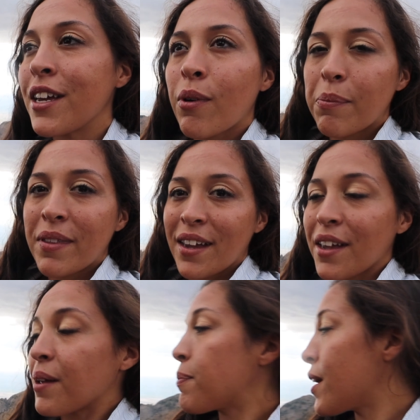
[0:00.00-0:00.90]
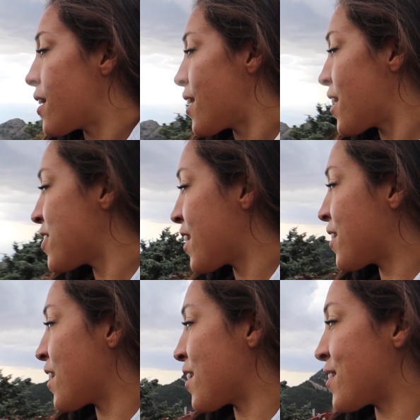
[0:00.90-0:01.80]
where I'm staying. But
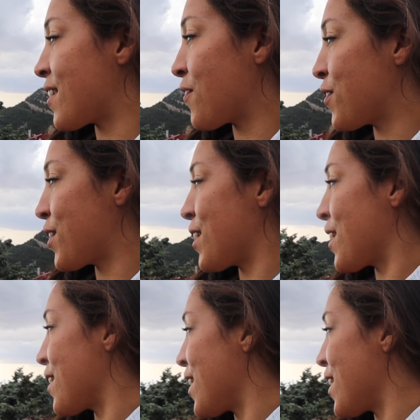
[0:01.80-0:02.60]
this is definitely